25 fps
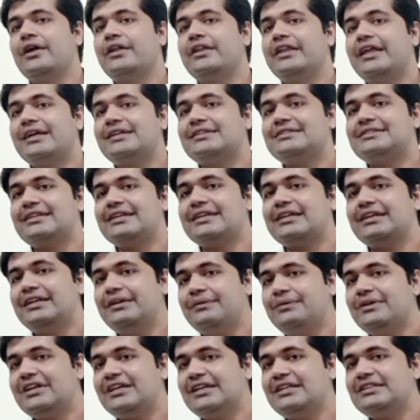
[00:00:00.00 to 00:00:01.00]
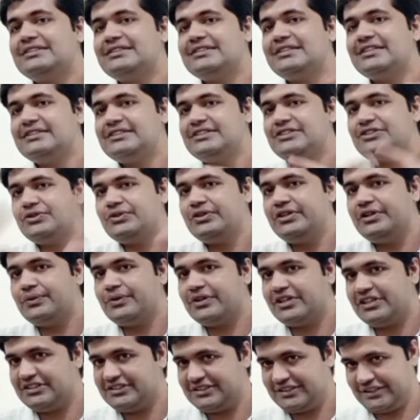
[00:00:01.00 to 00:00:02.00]
Their significance is
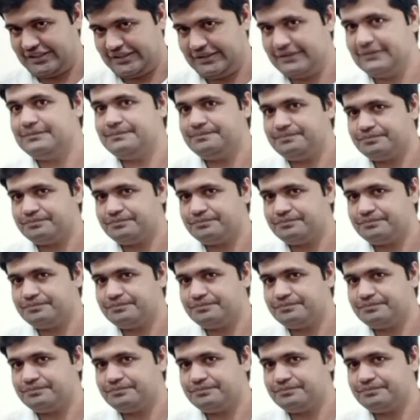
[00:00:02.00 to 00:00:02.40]
universal.